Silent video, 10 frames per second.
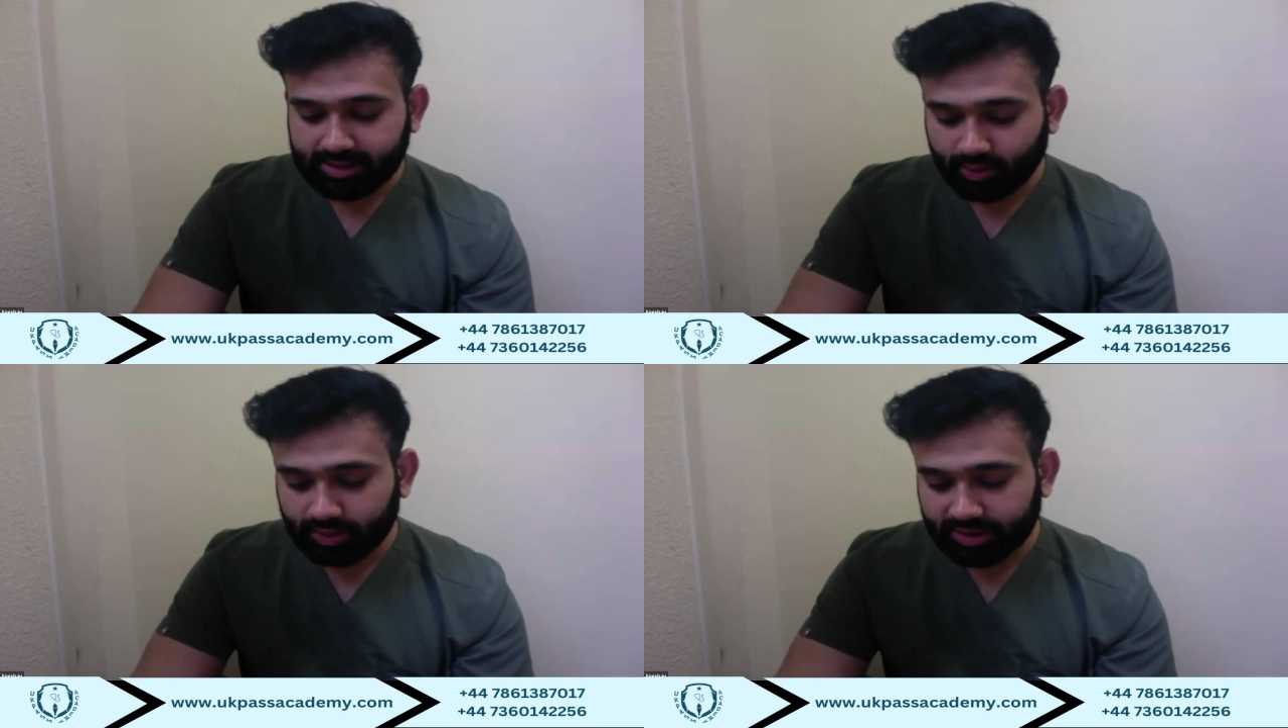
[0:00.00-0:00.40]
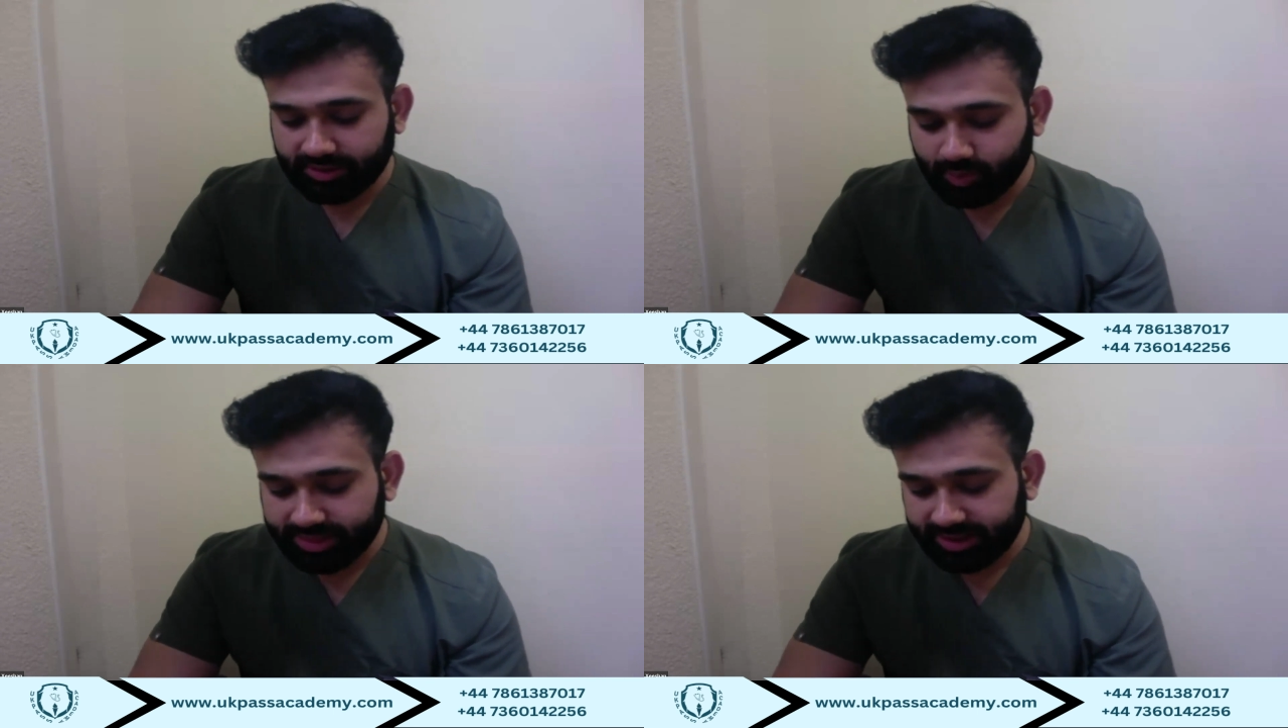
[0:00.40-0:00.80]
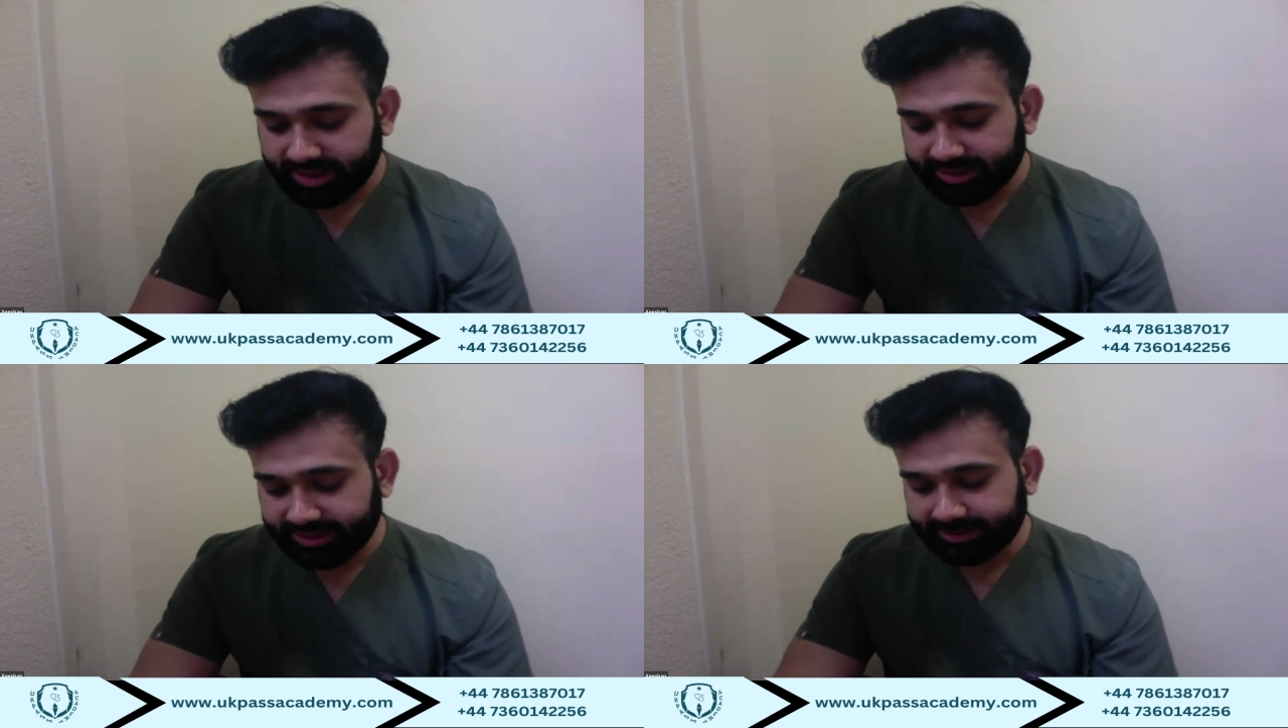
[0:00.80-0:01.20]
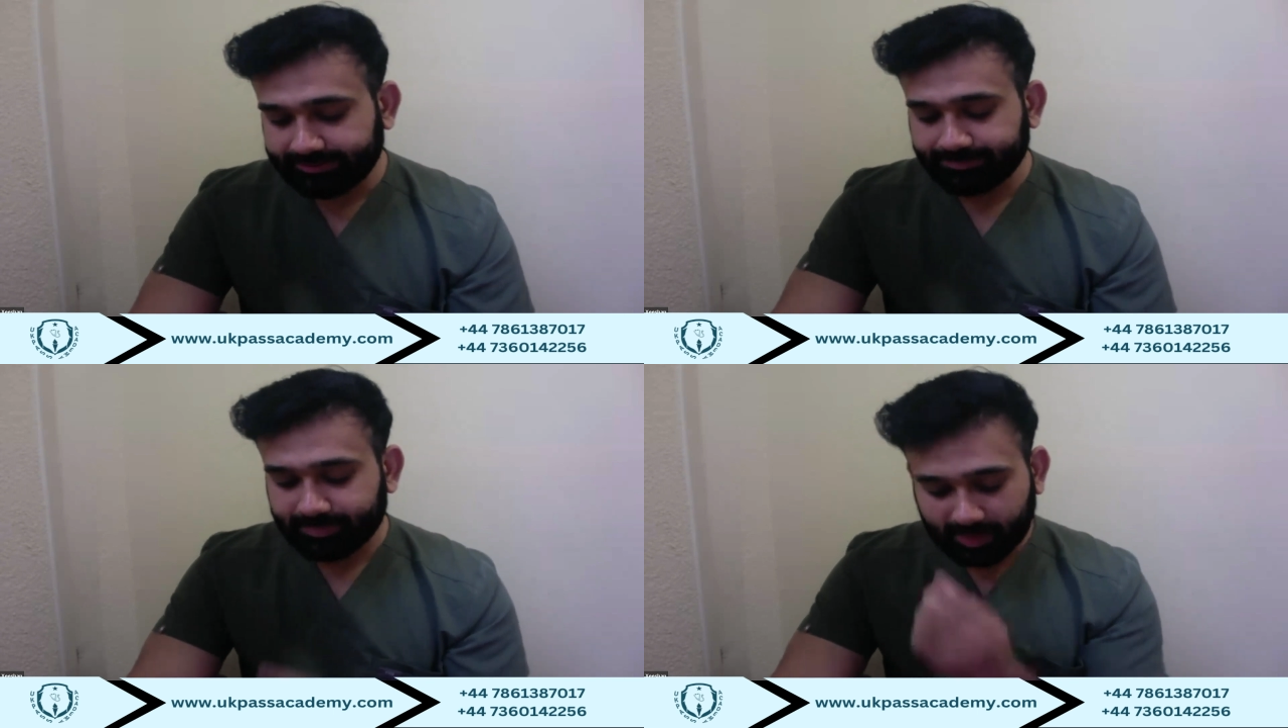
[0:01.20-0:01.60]
Who come with the headache,
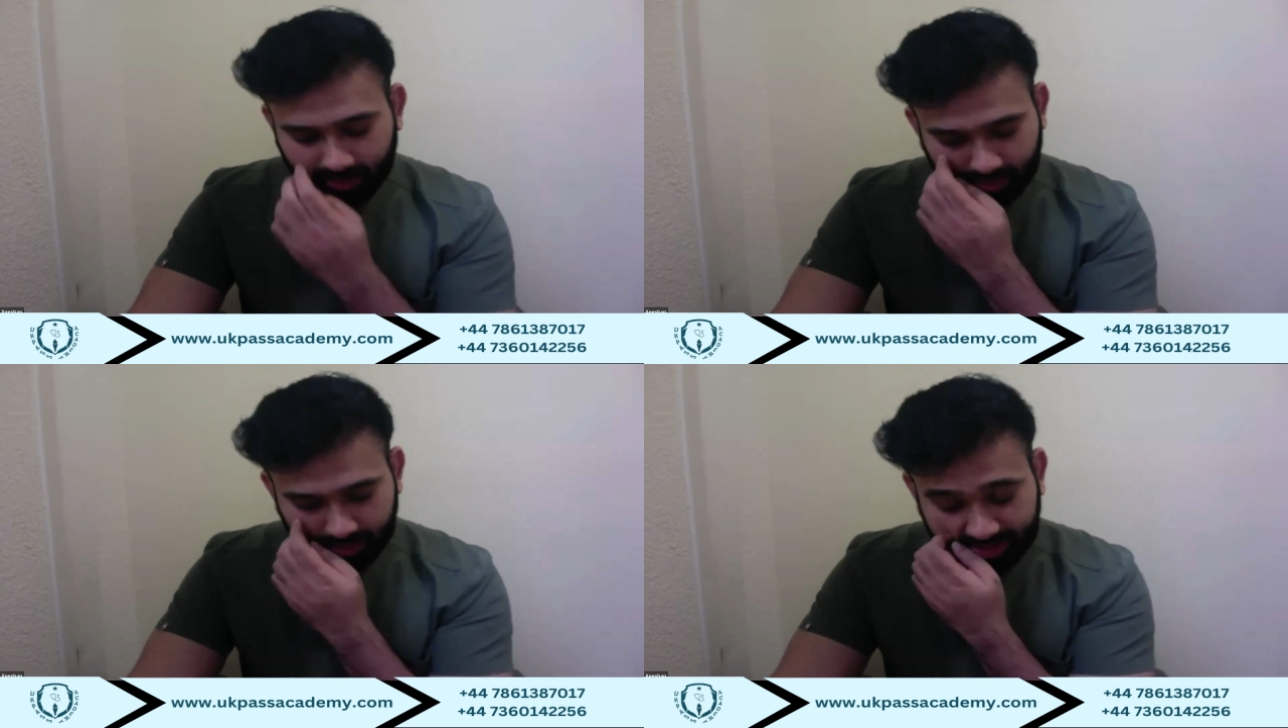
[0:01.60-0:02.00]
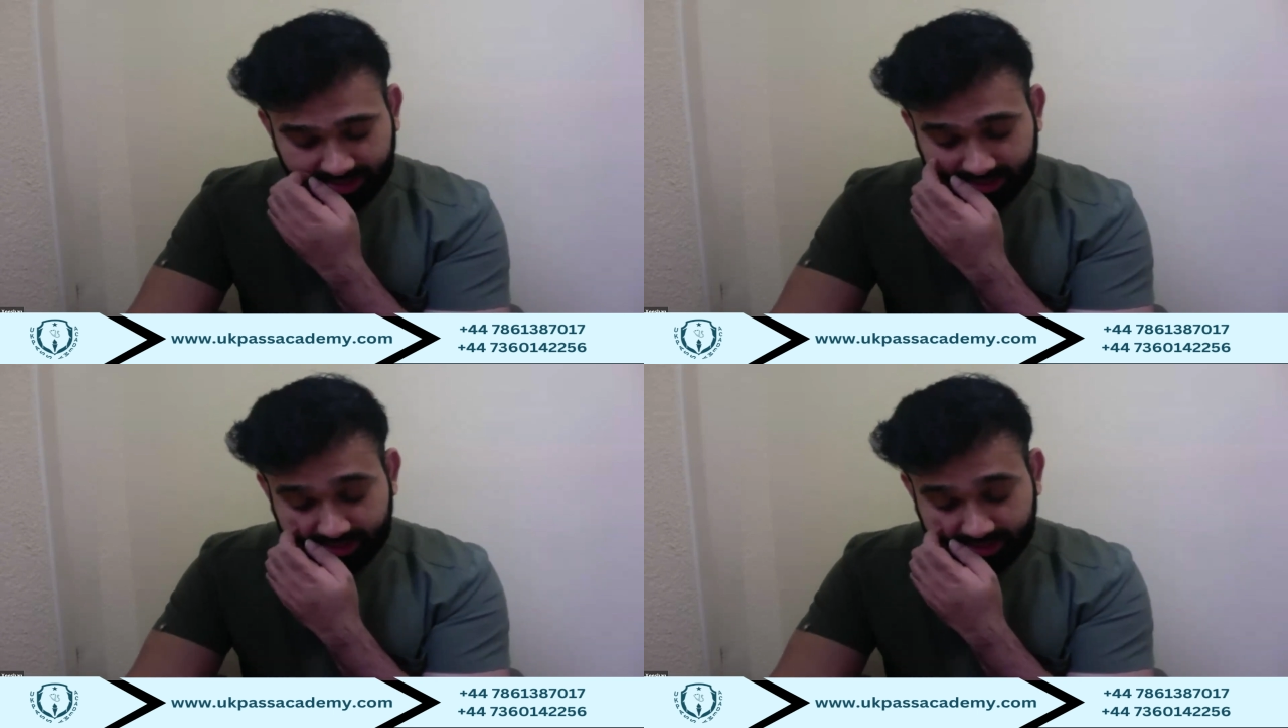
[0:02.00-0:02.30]
okay?